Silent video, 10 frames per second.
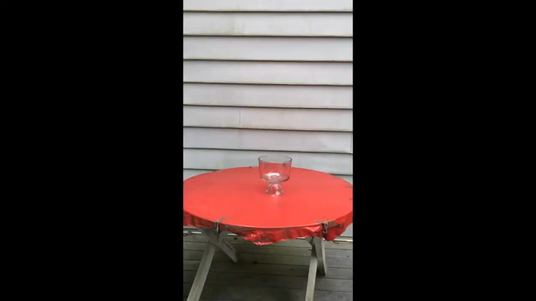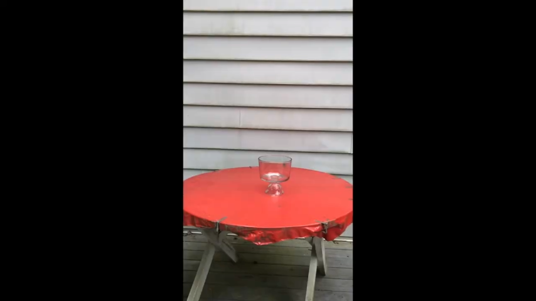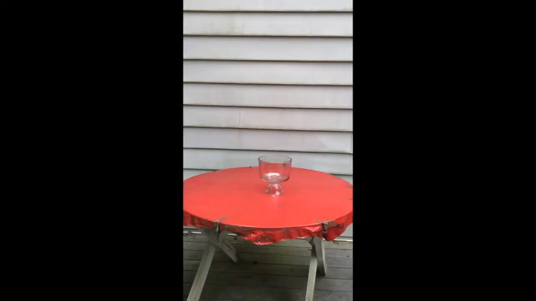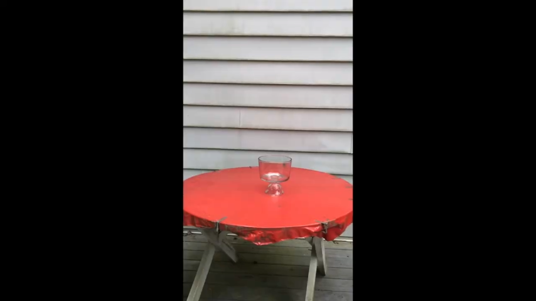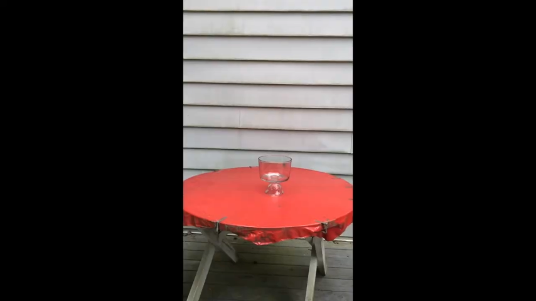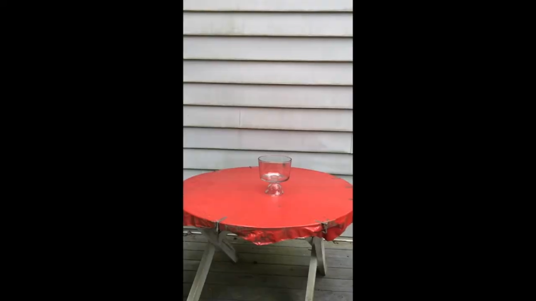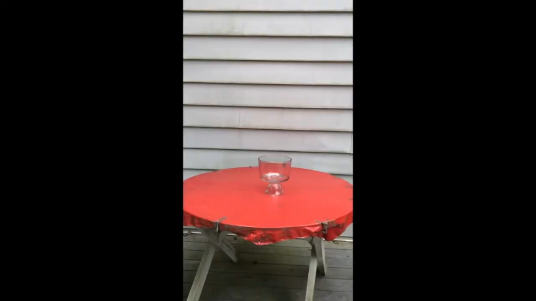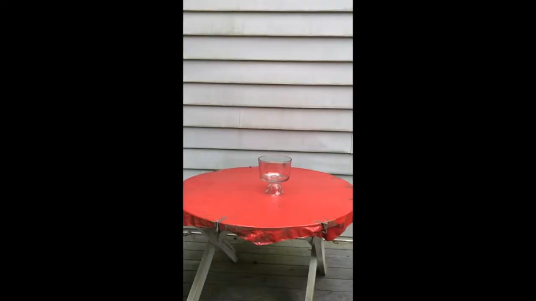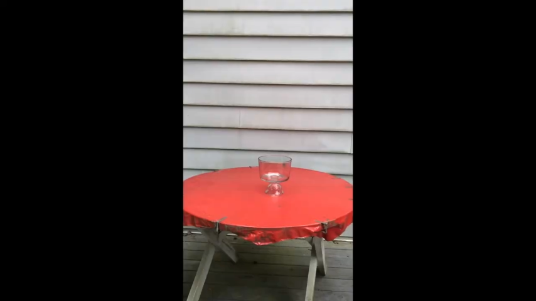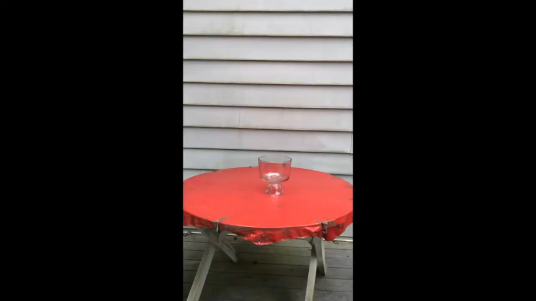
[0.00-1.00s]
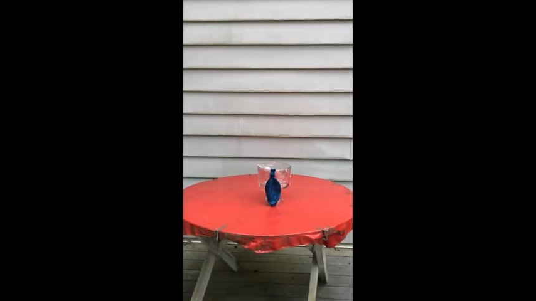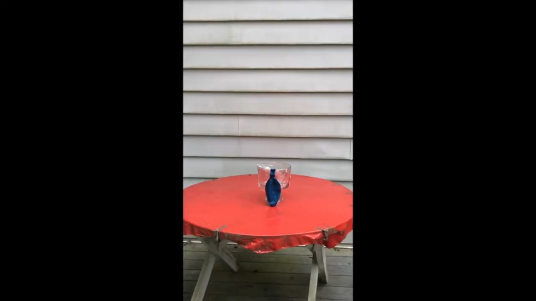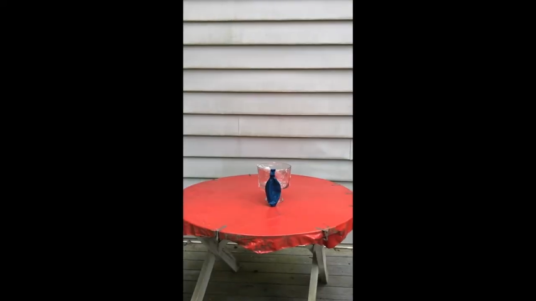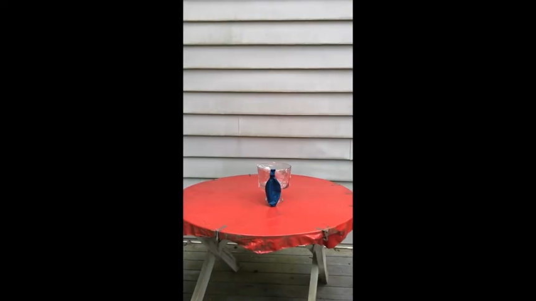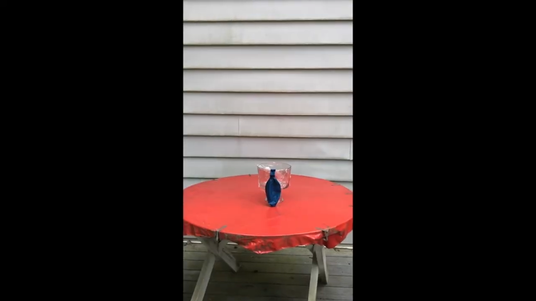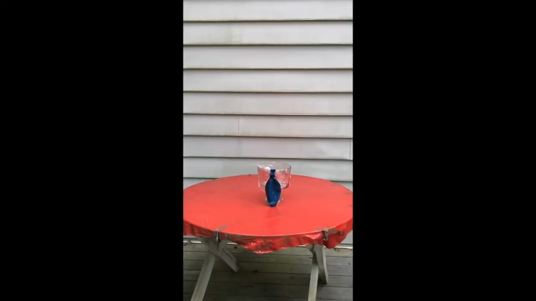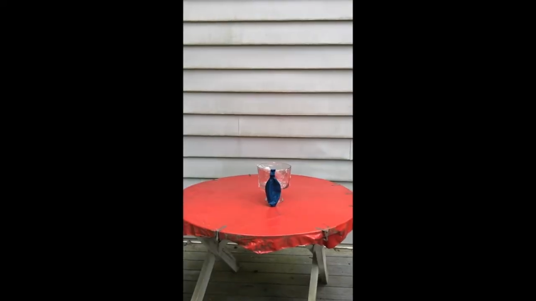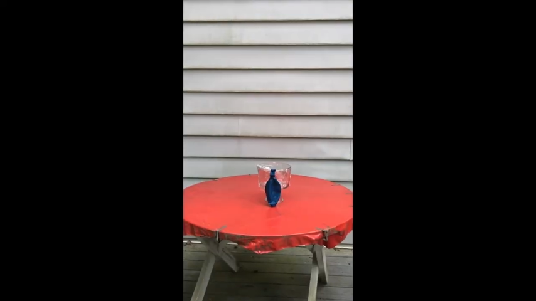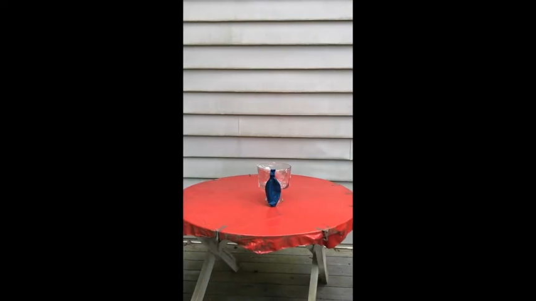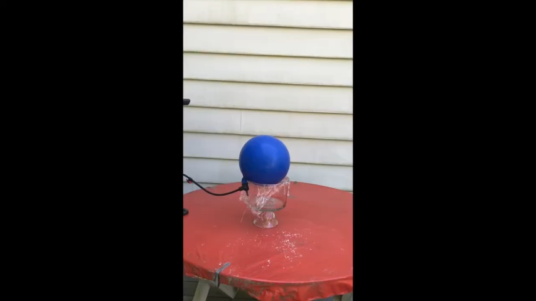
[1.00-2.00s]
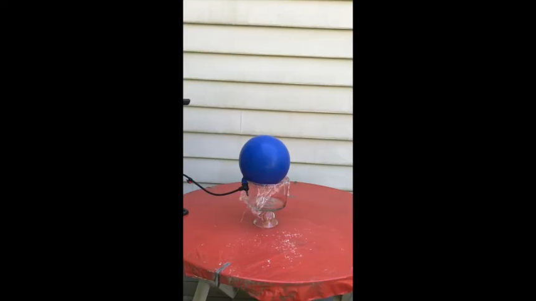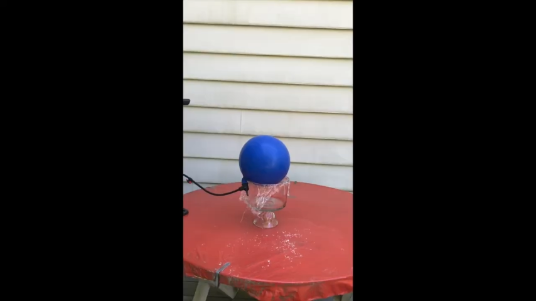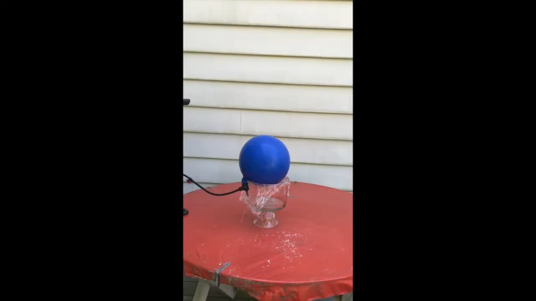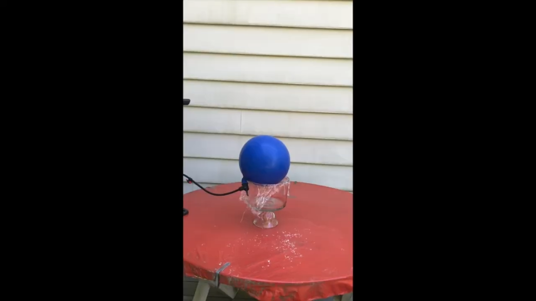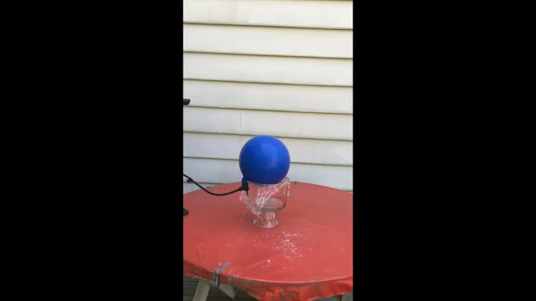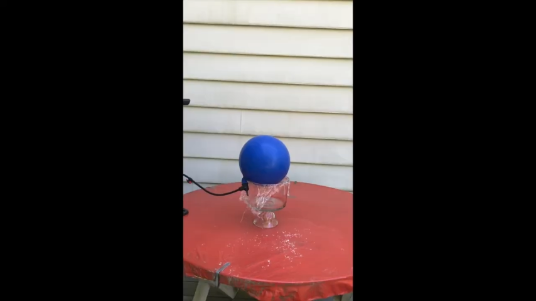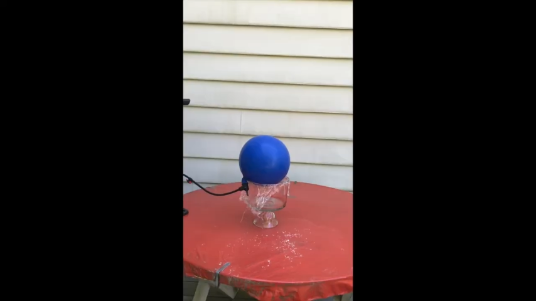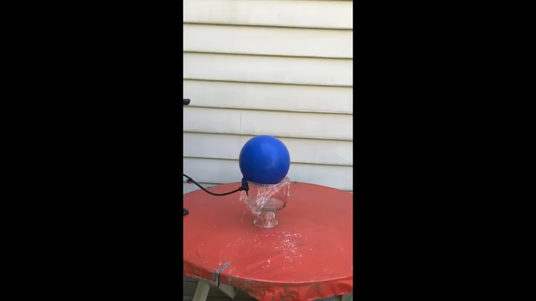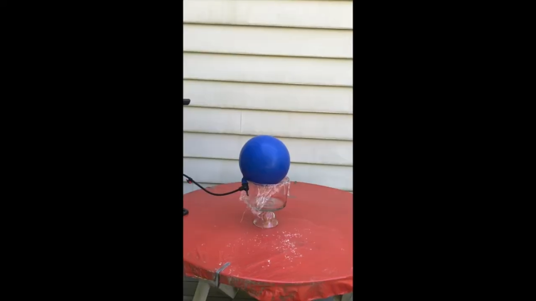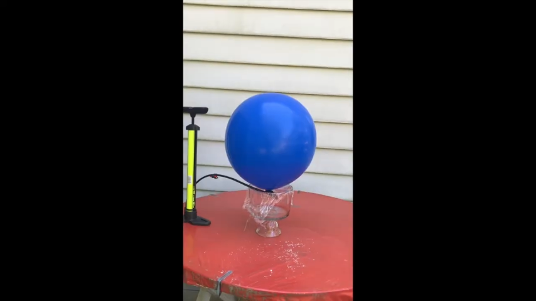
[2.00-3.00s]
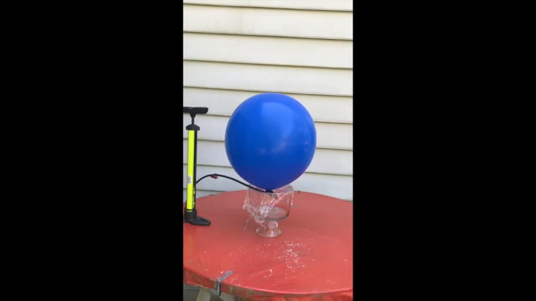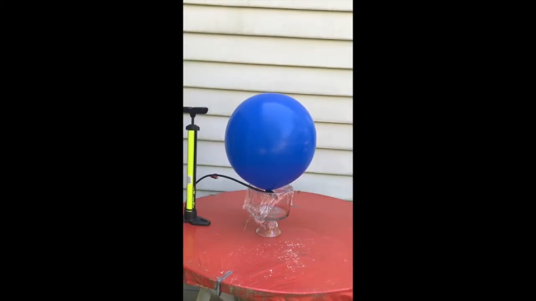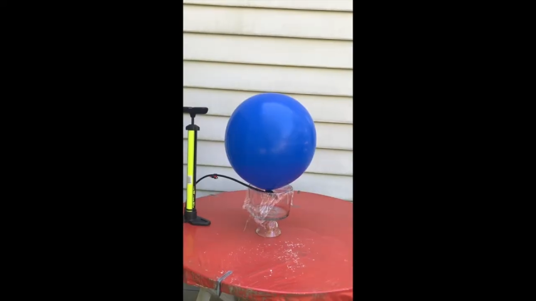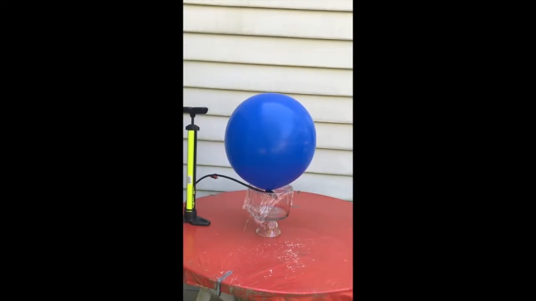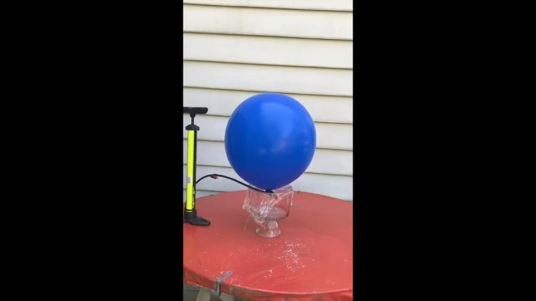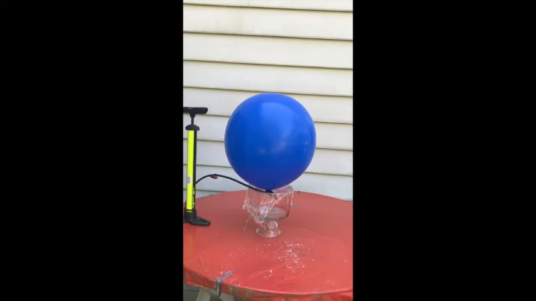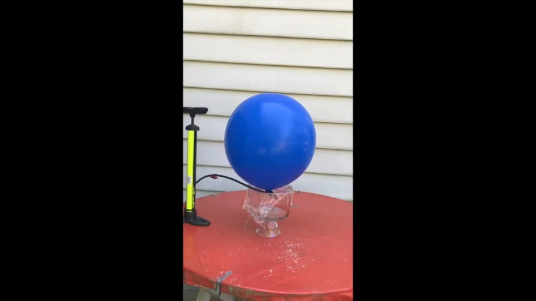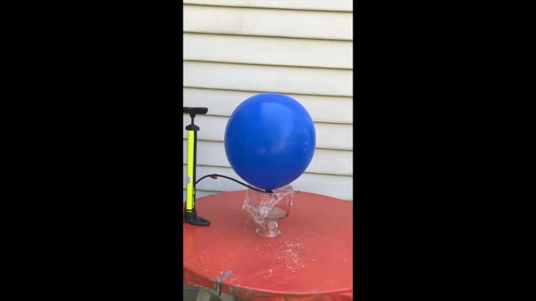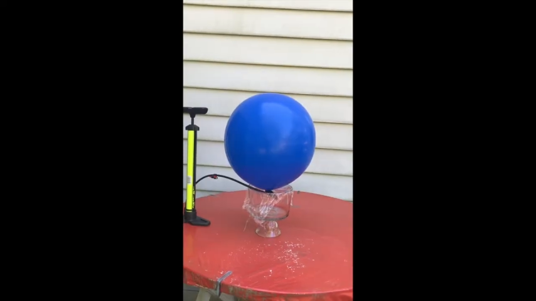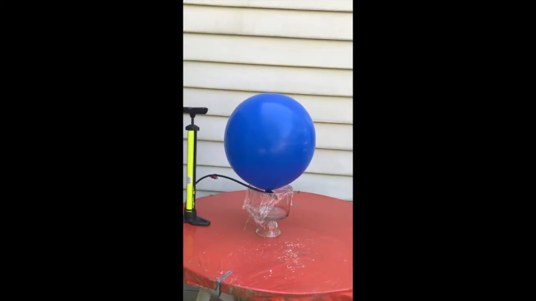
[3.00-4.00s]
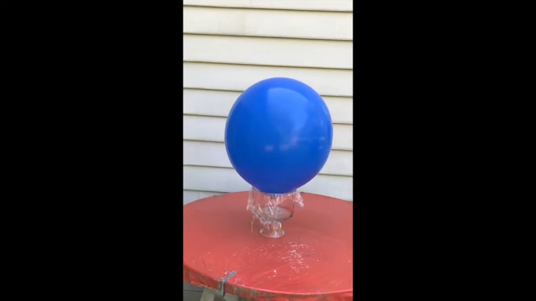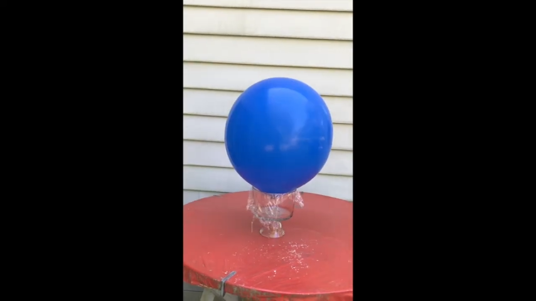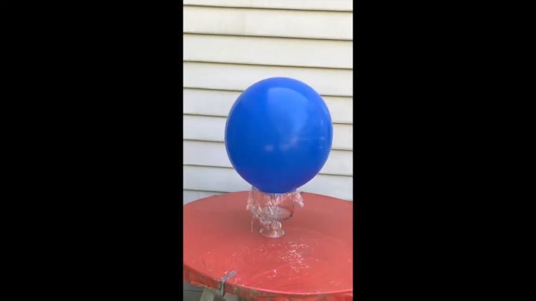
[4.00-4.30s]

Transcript: Nobody's mouth can be seen.